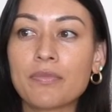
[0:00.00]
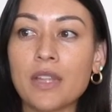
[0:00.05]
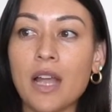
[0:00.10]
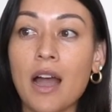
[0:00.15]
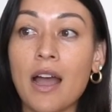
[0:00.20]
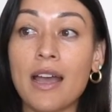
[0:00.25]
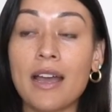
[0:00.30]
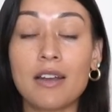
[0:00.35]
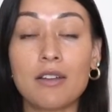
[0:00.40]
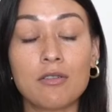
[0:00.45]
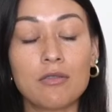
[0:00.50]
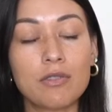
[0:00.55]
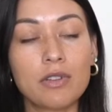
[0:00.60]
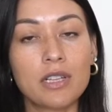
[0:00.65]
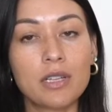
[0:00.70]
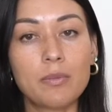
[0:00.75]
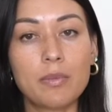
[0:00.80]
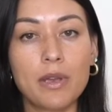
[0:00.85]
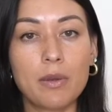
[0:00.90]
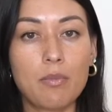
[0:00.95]
I had a
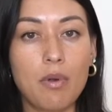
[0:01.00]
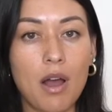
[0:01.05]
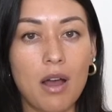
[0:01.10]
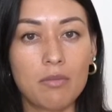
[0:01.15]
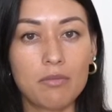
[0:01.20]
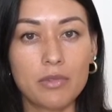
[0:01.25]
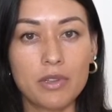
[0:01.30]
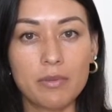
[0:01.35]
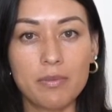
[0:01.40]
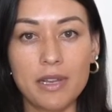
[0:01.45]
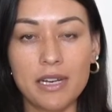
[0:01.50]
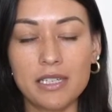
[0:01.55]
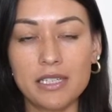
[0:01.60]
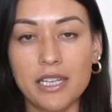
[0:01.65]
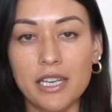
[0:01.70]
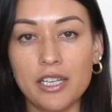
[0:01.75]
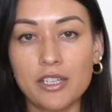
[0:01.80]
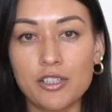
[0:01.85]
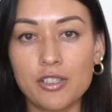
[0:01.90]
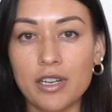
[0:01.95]
really big problem with
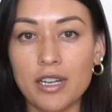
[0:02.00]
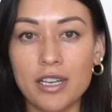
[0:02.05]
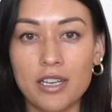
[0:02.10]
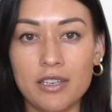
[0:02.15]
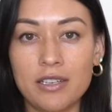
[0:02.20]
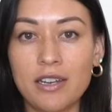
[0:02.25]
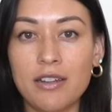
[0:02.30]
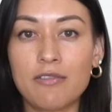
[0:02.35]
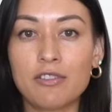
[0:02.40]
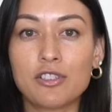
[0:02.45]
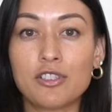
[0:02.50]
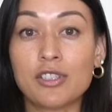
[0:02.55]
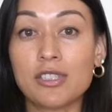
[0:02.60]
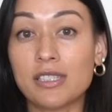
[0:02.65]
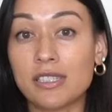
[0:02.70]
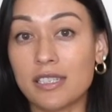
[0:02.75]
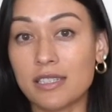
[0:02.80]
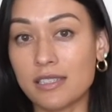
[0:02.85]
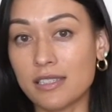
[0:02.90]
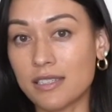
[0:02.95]
meditation. I could never just
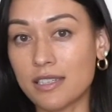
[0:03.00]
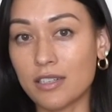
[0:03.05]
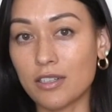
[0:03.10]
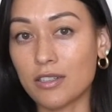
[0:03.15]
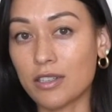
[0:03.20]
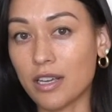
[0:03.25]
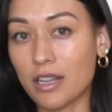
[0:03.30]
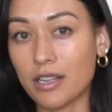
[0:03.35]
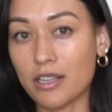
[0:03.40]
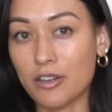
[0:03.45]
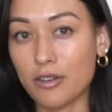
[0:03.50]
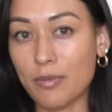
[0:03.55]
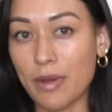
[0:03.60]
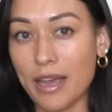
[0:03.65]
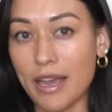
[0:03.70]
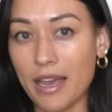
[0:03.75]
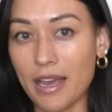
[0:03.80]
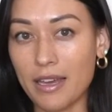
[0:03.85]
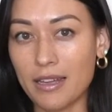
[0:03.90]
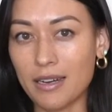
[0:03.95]
sit still and clear my
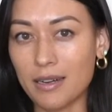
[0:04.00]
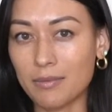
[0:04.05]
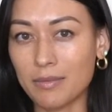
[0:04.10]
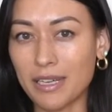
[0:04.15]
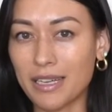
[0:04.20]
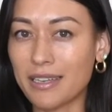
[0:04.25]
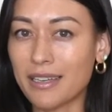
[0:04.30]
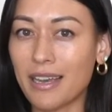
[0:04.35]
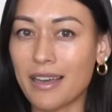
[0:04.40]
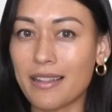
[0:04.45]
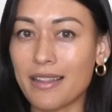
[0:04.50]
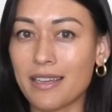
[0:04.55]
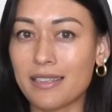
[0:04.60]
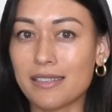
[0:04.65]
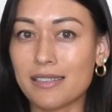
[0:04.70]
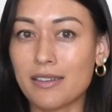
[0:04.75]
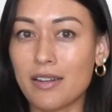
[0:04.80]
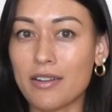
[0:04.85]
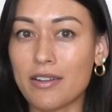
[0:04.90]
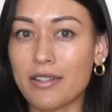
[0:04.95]
head. I'm like, yeah,
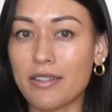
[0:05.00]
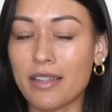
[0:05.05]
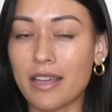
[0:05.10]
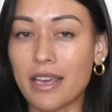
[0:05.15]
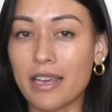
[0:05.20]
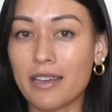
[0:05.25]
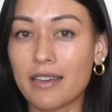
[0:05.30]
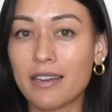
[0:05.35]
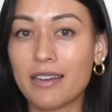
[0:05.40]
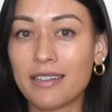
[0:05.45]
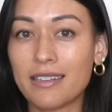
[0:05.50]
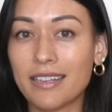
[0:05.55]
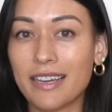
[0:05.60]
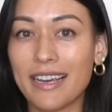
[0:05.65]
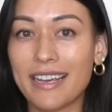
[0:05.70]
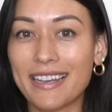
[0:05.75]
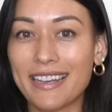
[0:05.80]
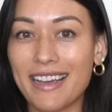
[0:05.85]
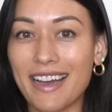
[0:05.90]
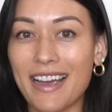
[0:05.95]
that's not a thing.
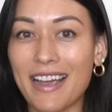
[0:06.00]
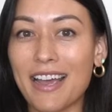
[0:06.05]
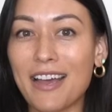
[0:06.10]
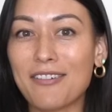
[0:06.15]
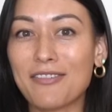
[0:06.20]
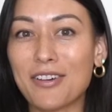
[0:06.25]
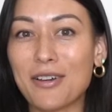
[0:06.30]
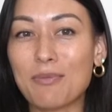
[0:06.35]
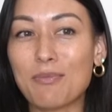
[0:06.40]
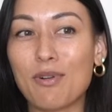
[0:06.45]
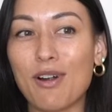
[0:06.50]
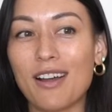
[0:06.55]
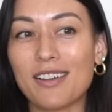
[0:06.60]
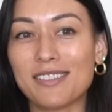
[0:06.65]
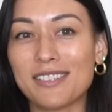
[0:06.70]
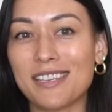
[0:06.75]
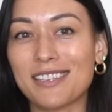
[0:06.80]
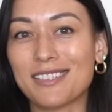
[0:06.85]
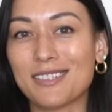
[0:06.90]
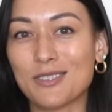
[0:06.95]
Like, I have
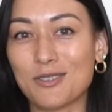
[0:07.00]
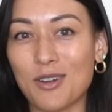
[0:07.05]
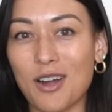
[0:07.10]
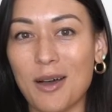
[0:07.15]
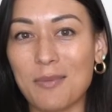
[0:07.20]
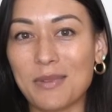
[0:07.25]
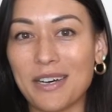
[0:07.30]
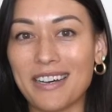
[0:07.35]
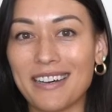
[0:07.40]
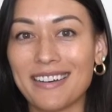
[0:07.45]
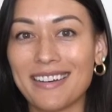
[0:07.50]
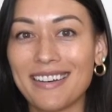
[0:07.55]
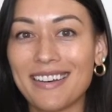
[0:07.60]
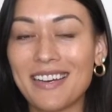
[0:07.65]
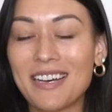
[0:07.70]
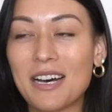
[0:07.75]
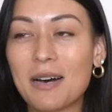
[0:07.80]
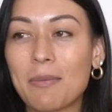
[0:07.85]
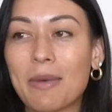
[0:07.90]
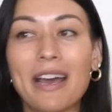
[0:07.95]
unprocessed trauma.
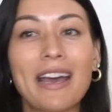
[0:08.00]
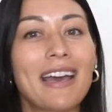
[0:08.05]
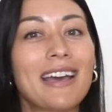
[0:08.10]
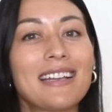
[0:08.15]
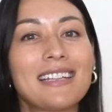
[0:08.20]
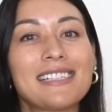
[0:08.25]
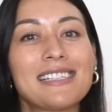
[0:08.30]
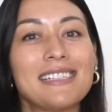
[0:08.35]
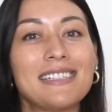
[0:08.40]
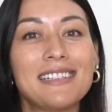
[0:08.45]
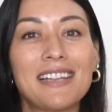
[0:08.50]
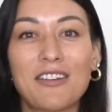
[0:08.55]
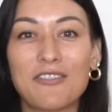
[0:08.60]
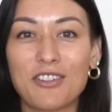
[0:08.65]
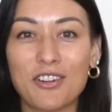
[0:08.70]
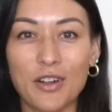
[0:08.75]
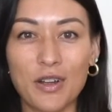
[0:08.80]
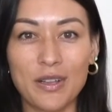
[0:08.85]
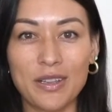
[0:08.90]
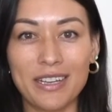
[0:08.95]
My head is
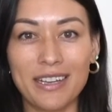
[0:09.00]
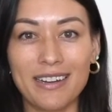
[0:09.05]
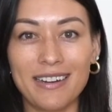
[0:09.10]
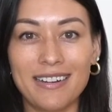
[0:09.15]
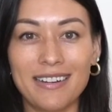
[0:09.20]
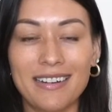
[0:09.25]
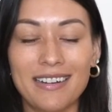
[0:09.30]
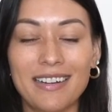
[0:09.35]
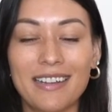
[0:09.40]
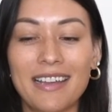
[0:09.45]
never clear.